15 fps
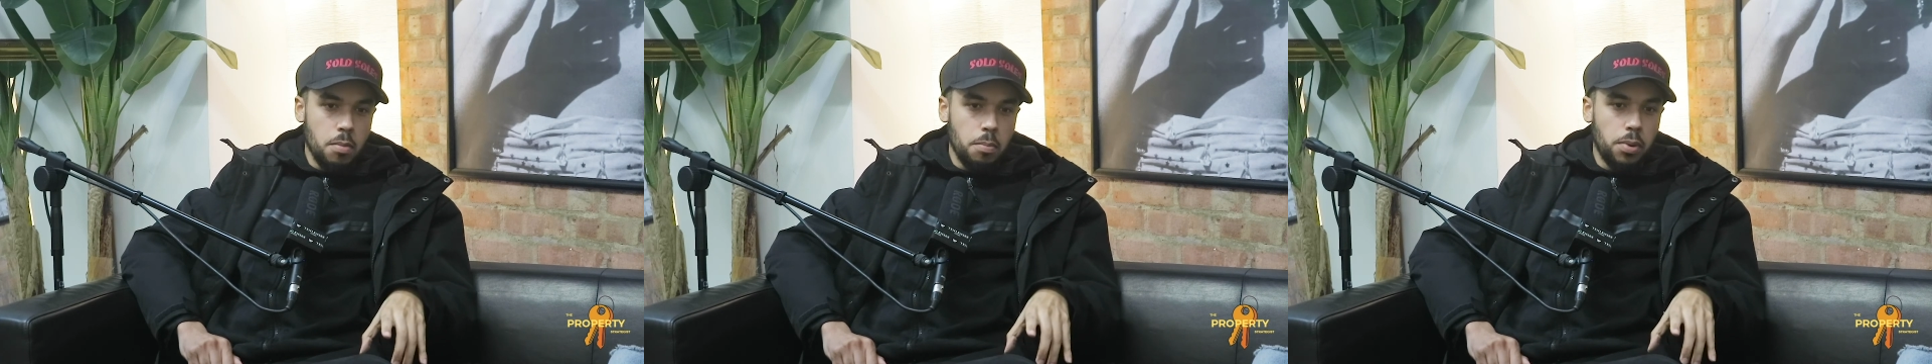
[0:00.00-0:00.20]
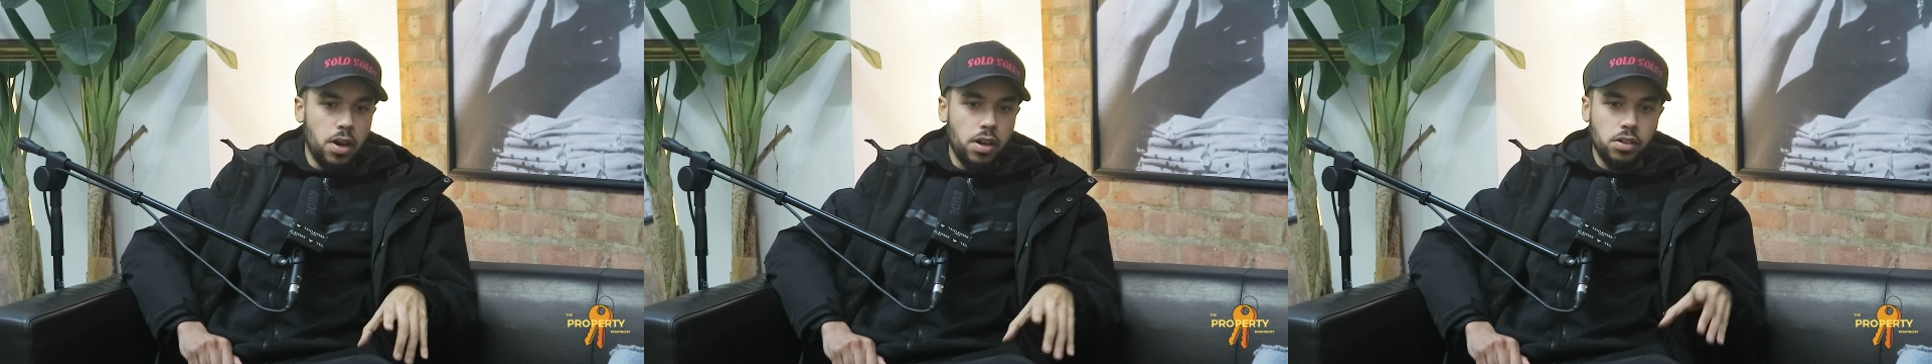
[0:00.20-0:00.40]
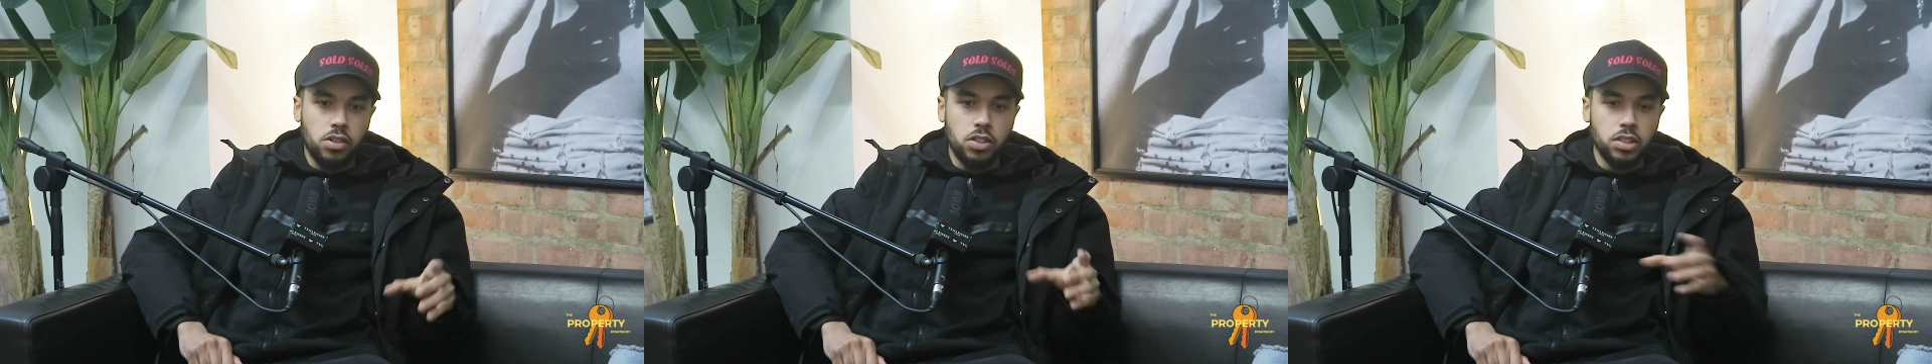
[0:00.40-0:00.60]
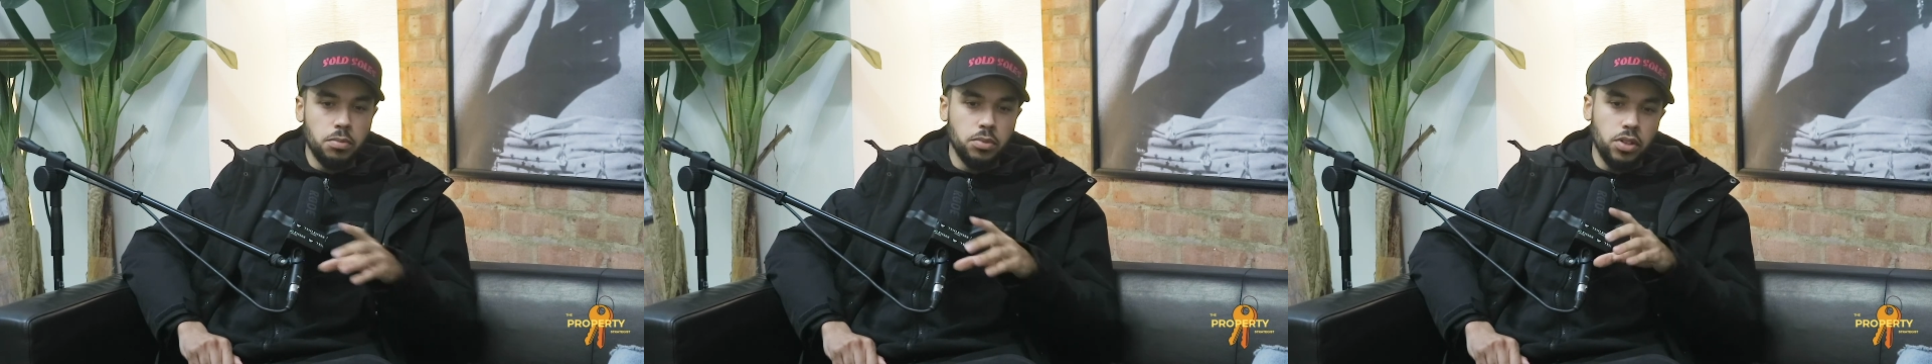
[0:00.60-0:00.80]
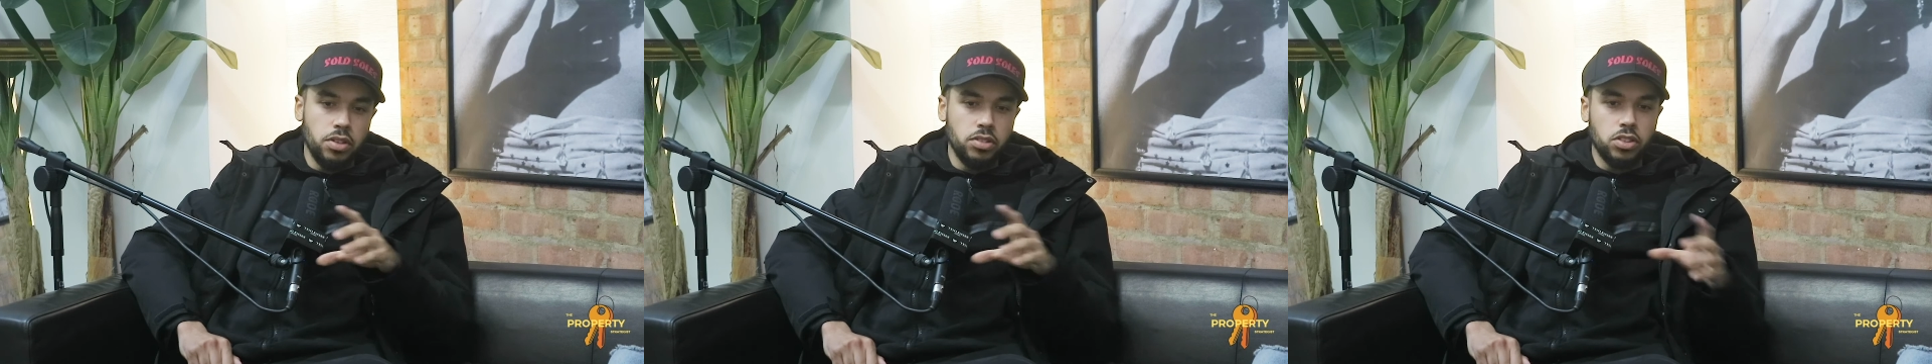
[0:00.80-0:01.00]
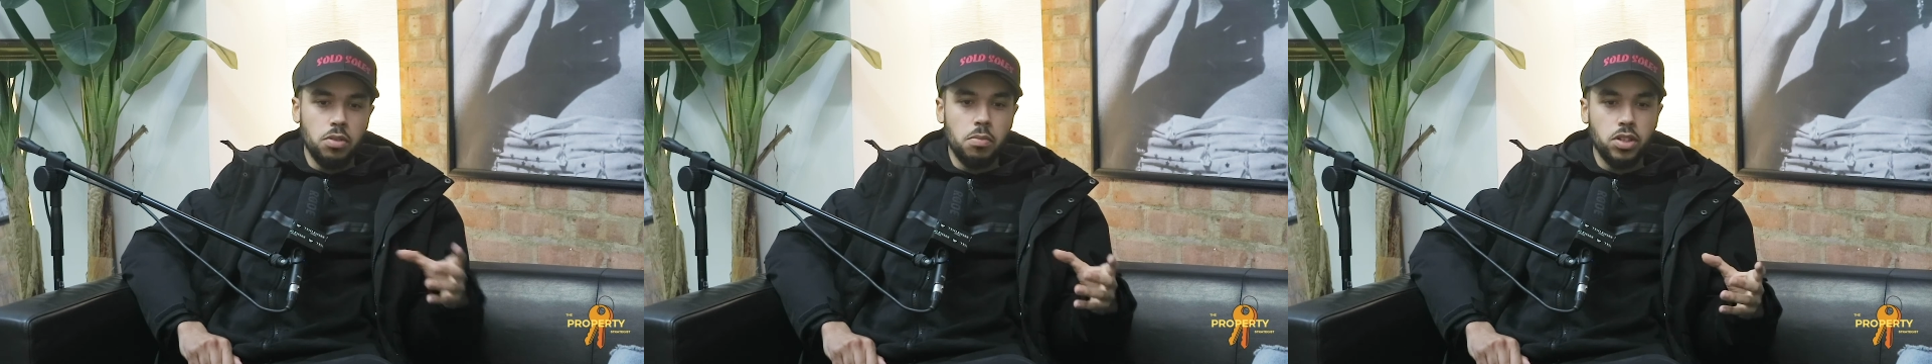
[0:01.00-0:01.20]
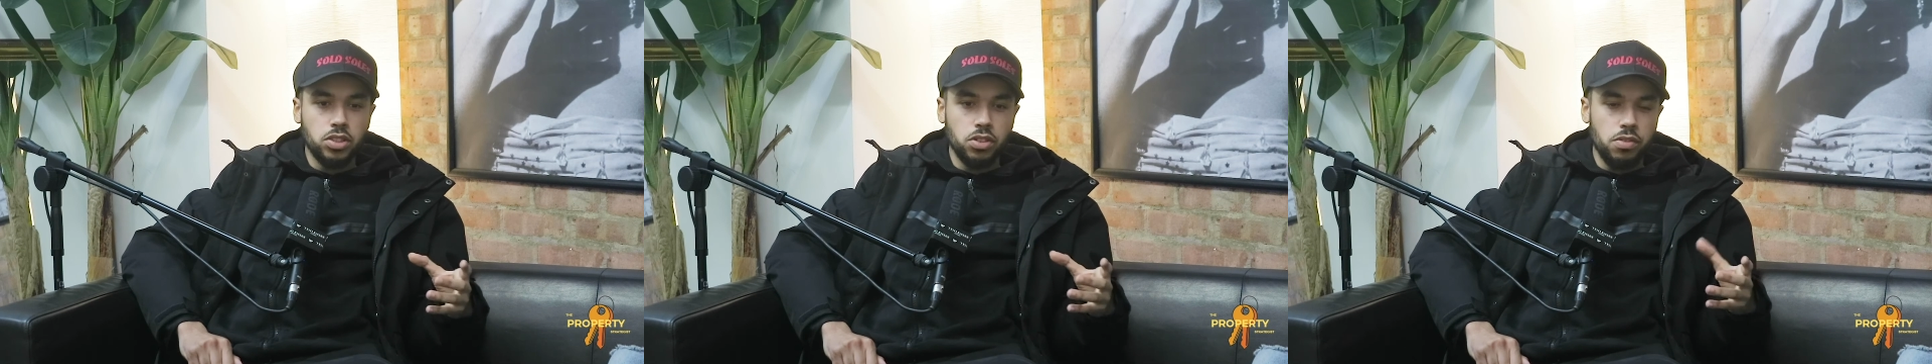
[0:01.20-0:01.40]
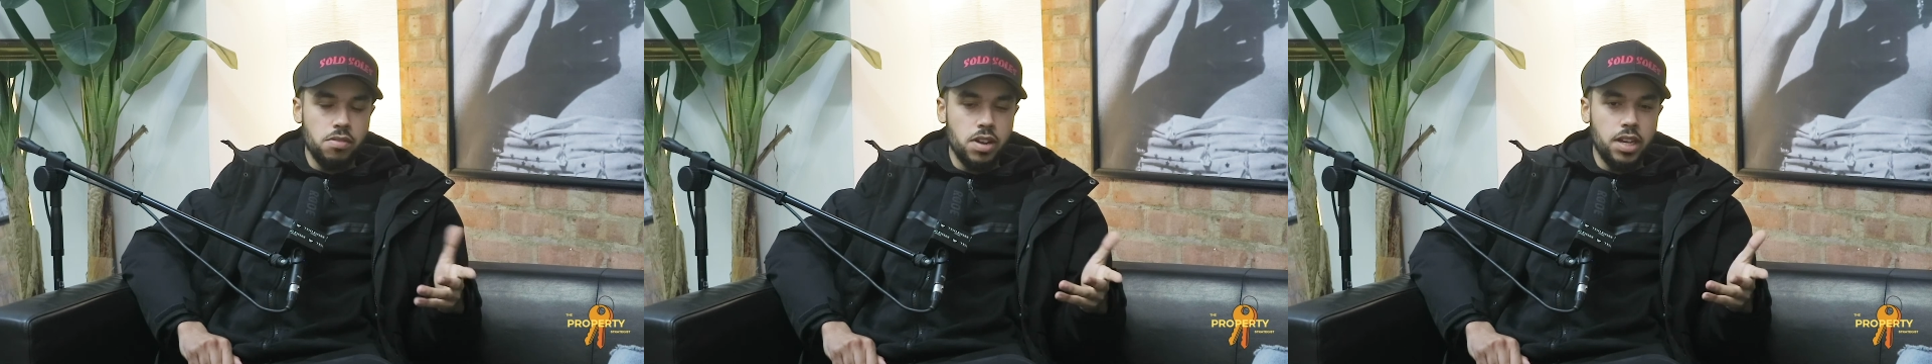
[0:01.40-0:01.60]
But because I'm doing so much
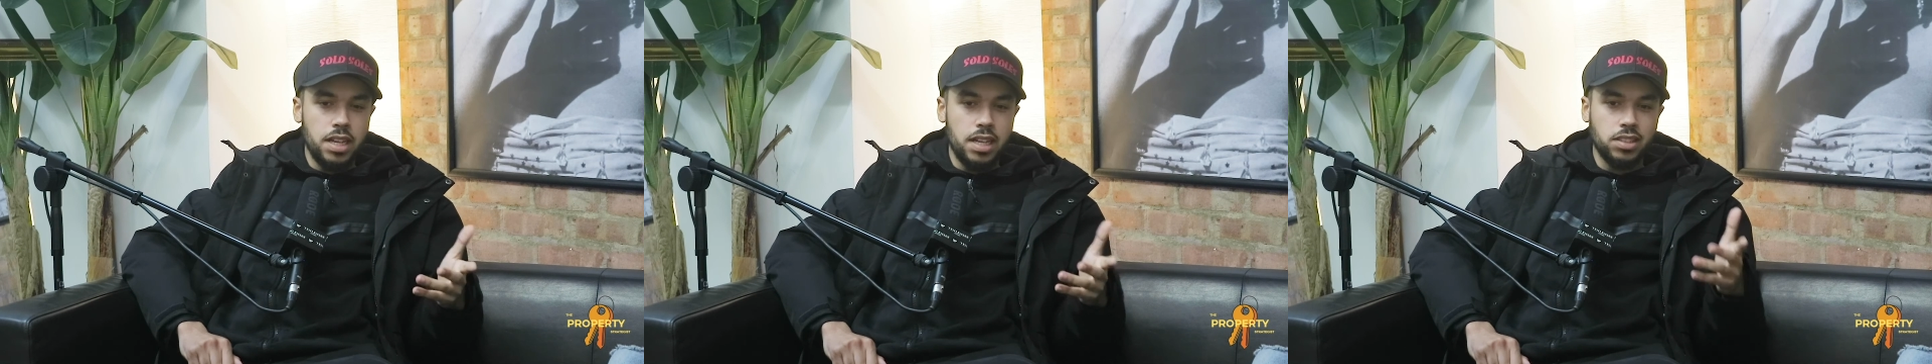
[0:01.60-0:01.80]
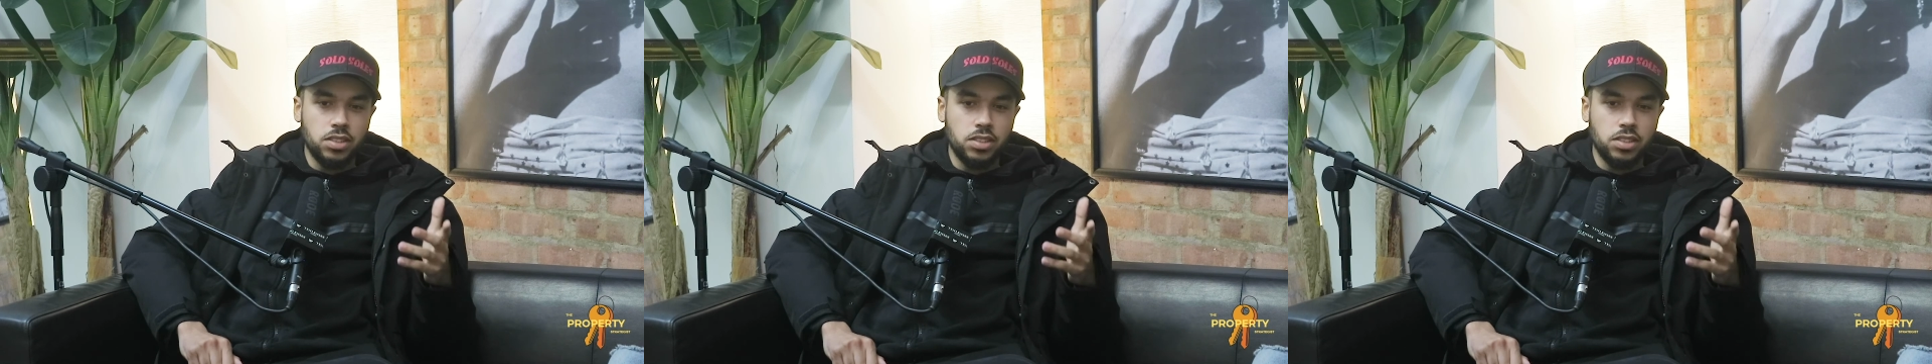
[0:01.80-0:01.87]
already,